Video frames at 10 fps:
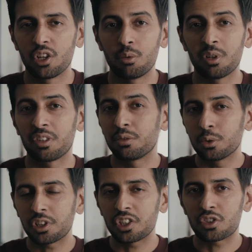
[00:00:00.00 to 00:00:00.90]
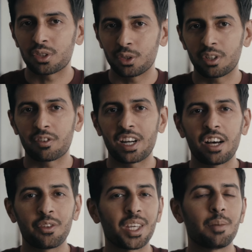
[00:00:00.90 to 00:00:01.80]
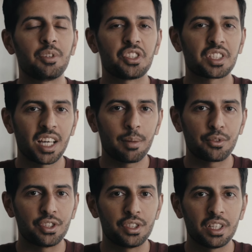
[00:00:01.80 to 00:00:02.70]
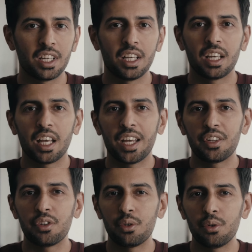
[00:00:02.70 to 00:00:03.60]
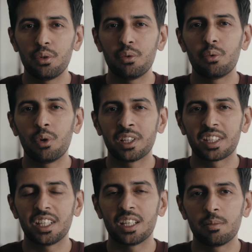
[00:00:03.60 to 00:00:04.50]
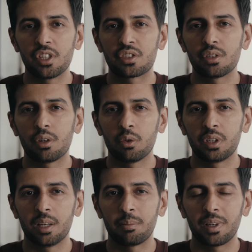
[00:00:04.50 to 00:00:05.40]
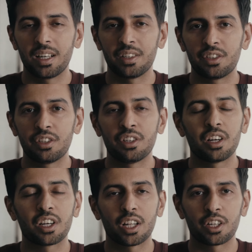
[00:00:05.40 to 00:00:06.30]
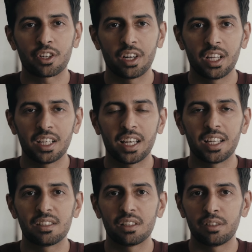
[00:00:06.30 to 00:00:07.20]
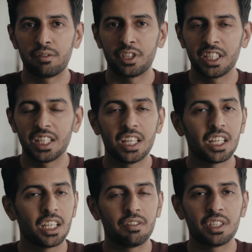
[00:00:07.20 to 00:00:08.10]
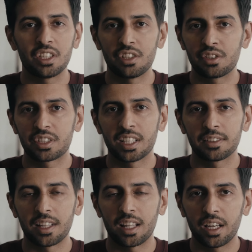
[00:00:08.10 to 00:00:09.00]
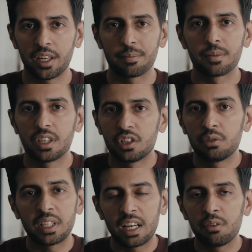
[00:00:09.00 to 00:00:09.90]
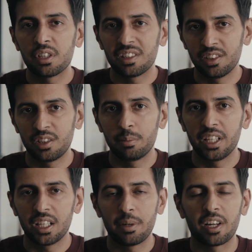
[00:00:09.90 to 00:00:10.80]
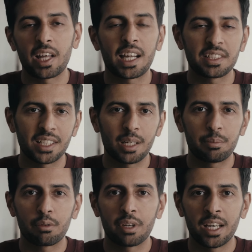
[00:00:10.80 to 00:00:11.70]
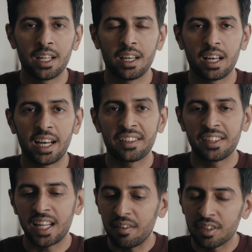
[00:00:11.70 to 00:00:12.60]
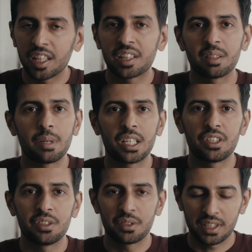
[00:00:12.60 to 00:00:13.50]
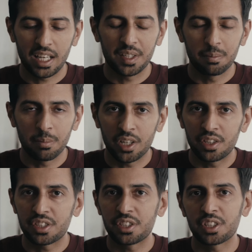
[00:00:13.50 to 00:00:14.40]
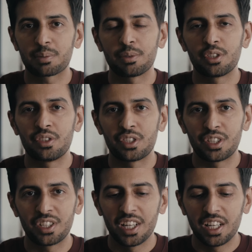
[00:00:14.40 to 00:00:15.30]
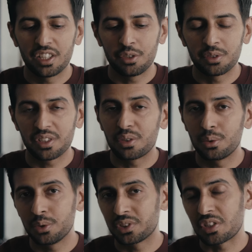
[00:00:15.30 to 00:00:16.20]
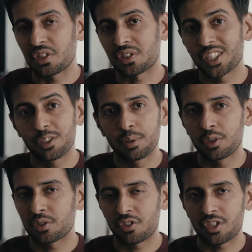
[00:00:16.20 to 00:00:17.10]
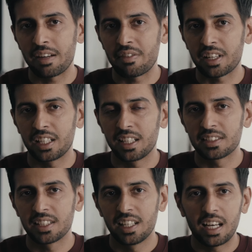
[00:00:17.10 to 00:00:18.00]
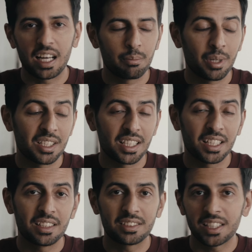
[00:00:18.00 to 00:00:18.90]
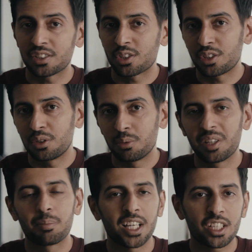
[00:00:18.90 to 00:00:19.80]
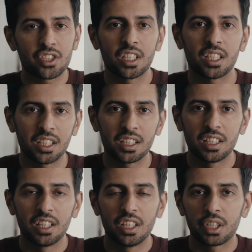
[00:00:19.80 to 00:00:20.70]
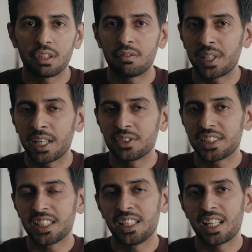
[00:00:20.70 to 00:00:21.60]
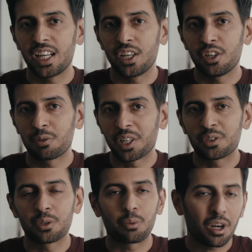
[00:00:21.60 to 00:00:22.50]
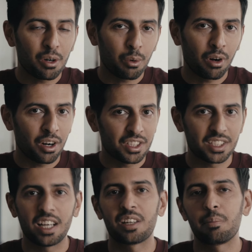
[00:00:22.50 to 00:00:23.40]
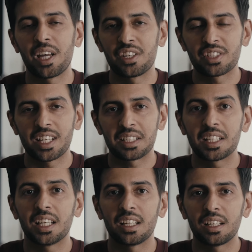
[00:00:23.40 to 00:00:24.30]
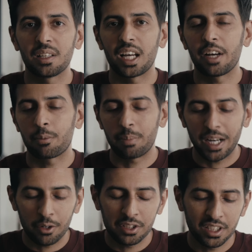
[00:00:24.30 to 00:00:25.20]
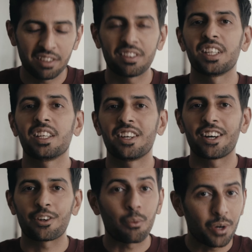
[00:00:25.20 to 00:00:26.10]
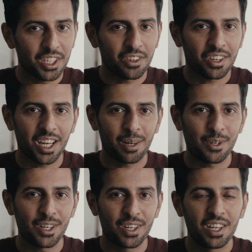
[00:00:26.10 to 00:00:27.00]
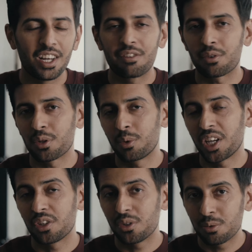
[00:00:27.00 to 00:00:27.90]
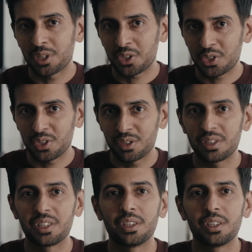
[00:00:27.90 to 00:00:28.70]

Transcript: who want full control over how the image is captured, and who want the image to hold up under color grading and delivery even years down the line. You now know a little bit about how to set up your RED, how to navigate the menus, how to monitor exposure using tools such as goalposts and traffic lights, how to maintain the sensor with black shading. You've now seen how REDCODE RAW works, how to manage that data, how to power safely, how to rig your camera for the way you want to shoot.